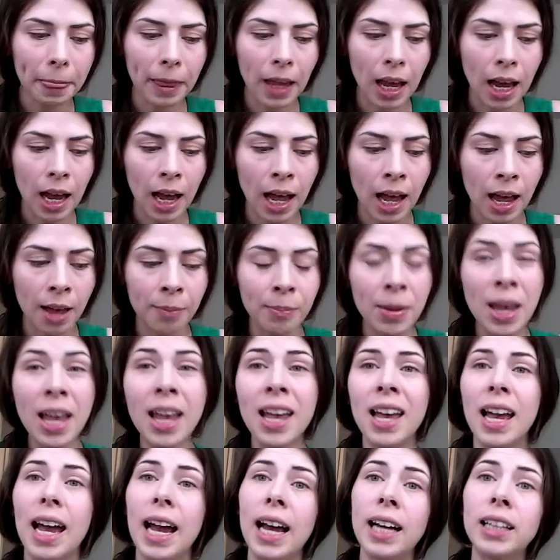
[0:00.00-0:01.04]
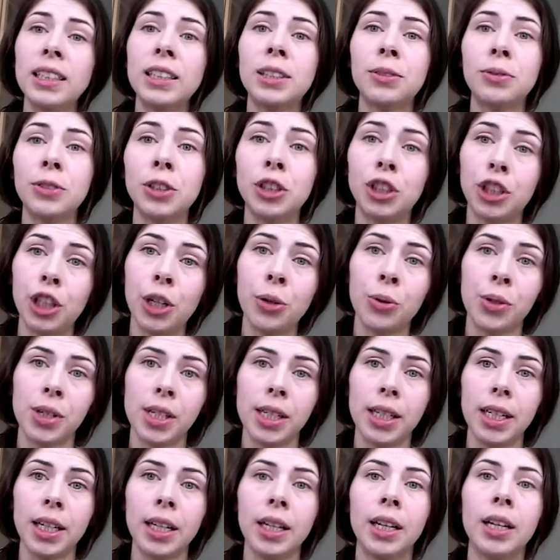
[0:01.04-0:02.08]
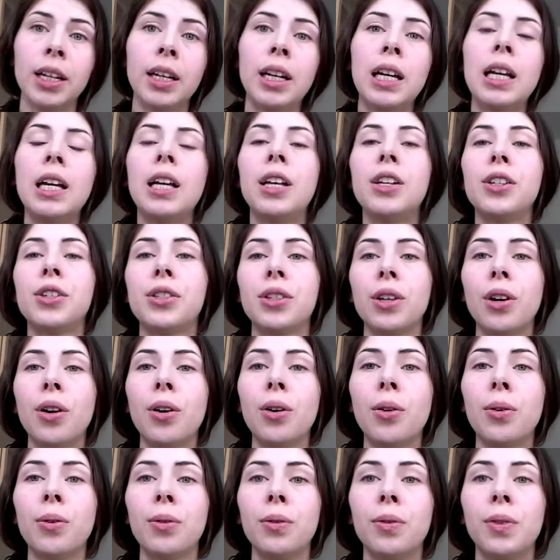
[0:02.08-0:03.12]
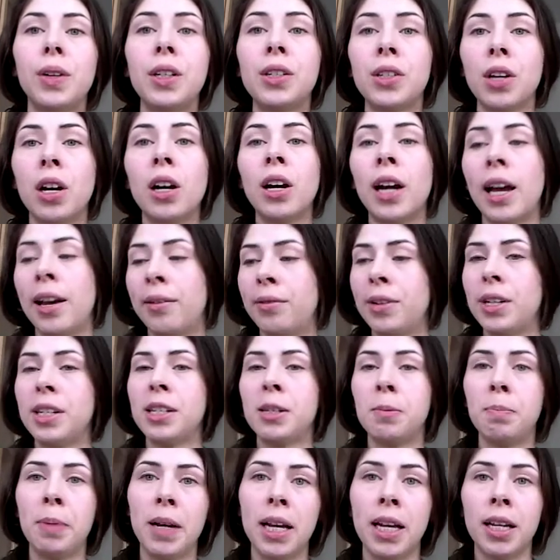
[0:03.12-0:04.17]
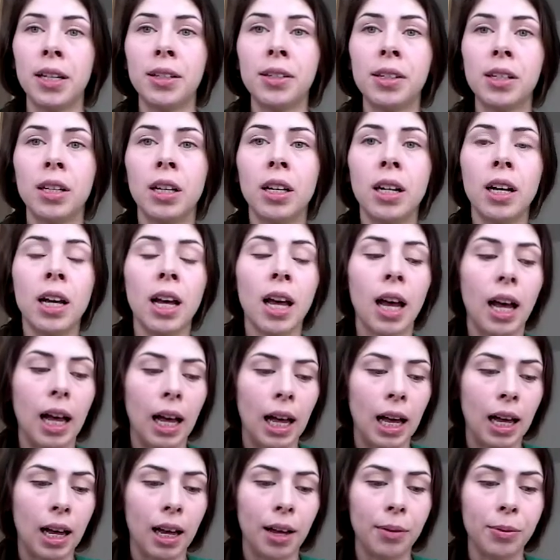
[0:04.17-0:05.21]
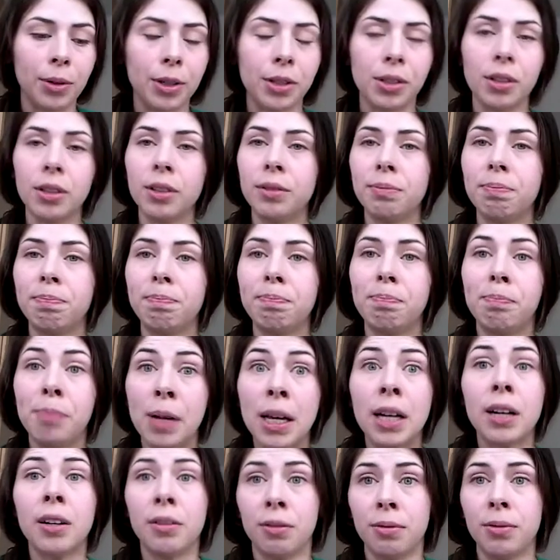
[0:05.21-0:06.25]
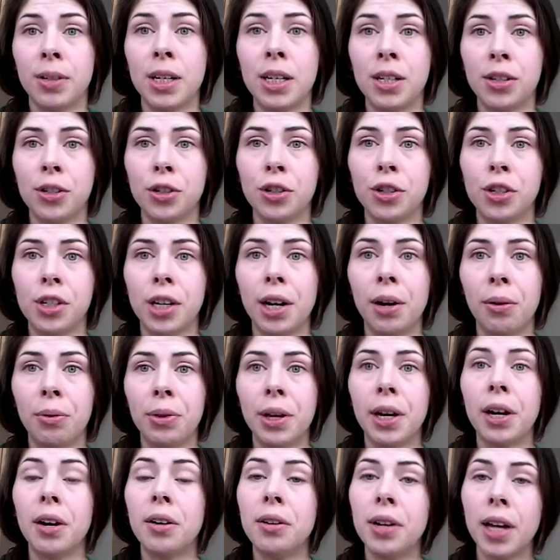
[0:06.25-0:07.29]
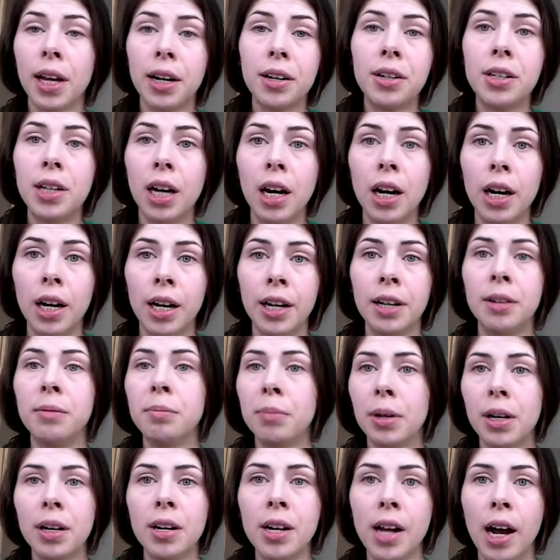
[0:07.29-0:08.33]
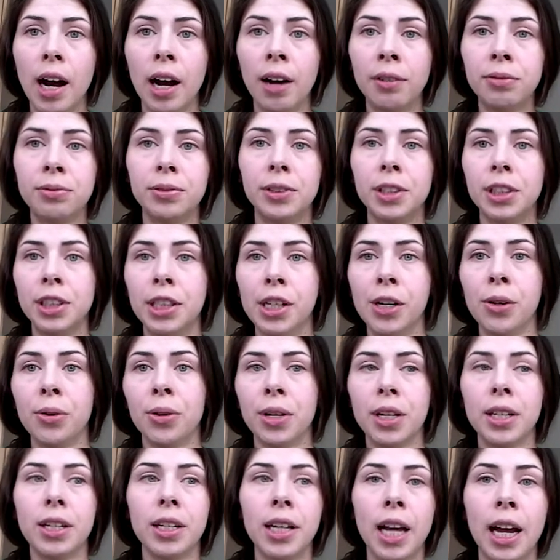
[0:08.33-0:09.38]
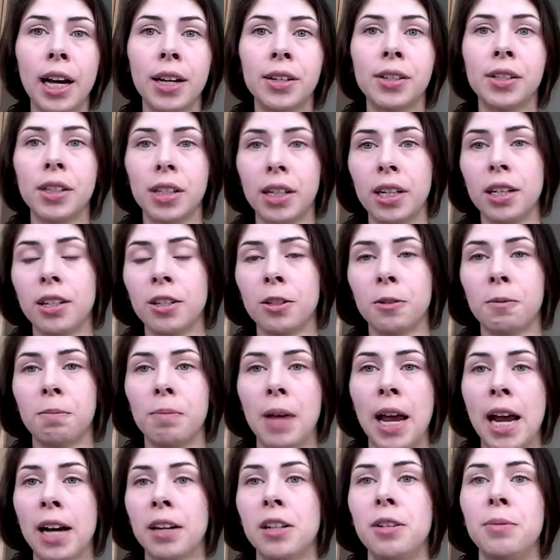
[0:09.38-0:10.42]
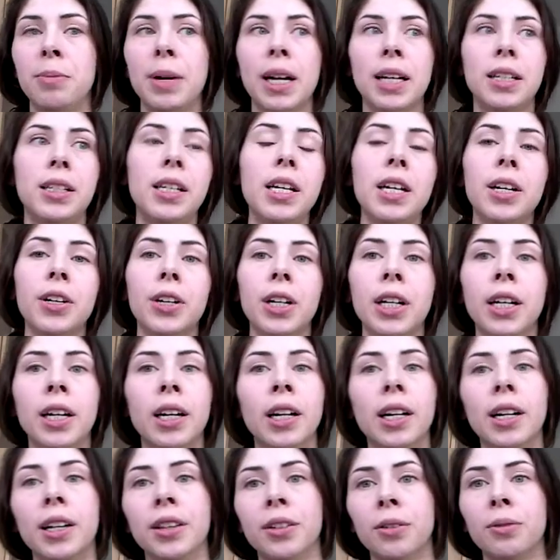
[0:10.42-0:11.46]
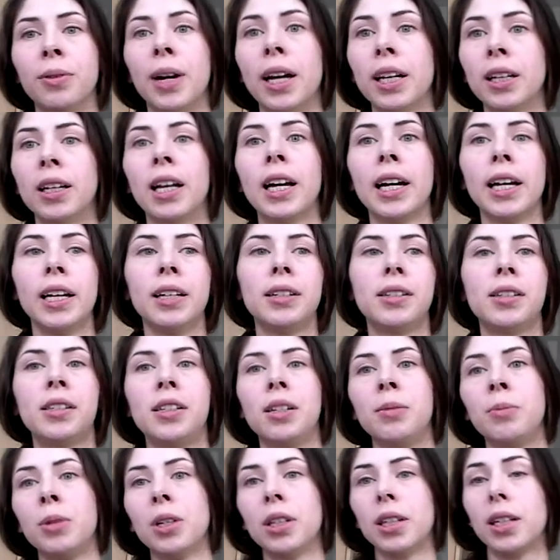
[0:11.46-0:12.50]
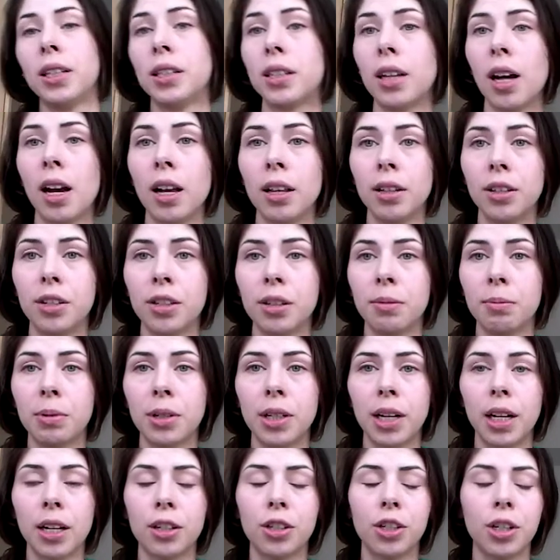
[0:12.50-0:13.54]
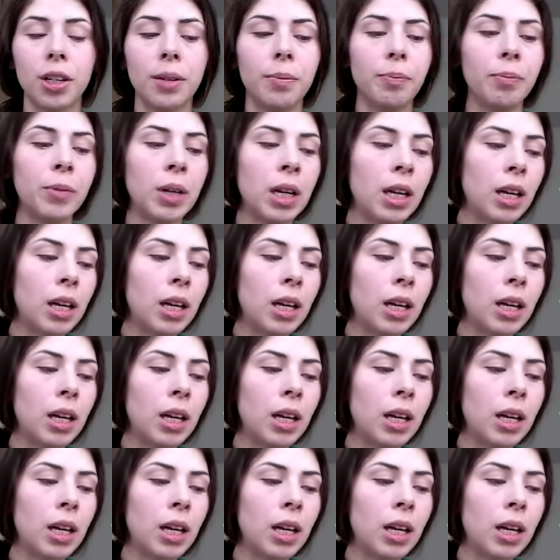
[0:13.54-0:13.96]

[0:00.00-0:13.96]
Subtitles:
As for dosing, so these are evidence-based. There's a bit of research out there, not a ton, but enough to know that yes, it kills acne bacteria and the red light stimulates collagen production.